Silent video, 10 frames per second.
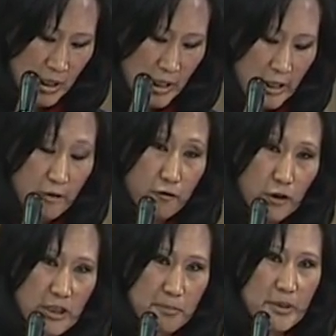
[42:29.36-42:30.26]
If
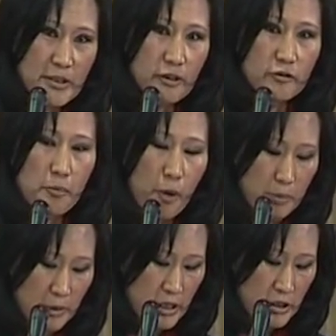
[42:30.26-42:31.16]
40% of the
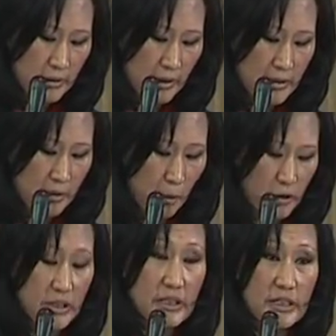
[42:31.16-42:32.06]
population are
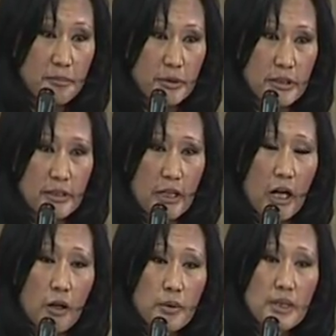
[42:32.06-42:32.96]
supporting DPT,
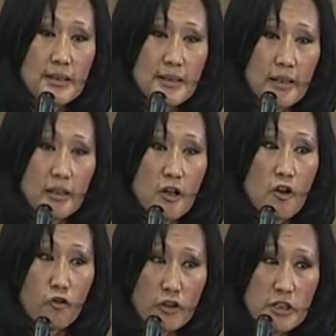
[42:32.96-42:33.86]
are we saying
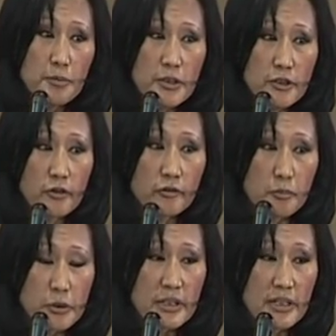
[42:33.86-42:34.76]
40% of the
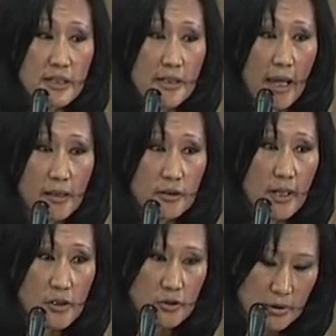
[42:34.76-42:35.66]
Bhutanese are
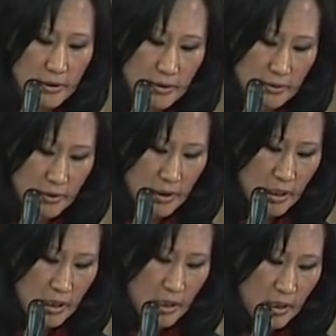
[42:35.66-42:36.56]
anti-nationals?
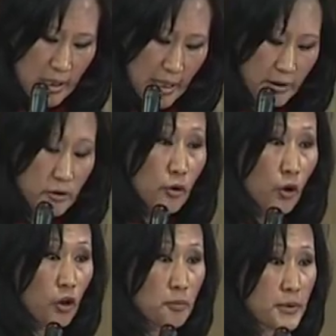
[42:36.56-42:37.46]
And
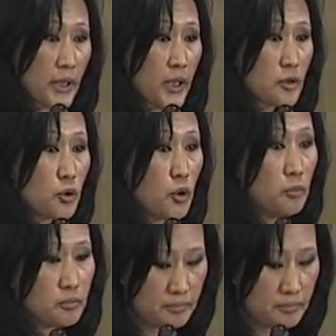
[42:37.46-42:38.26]
Molops against whom?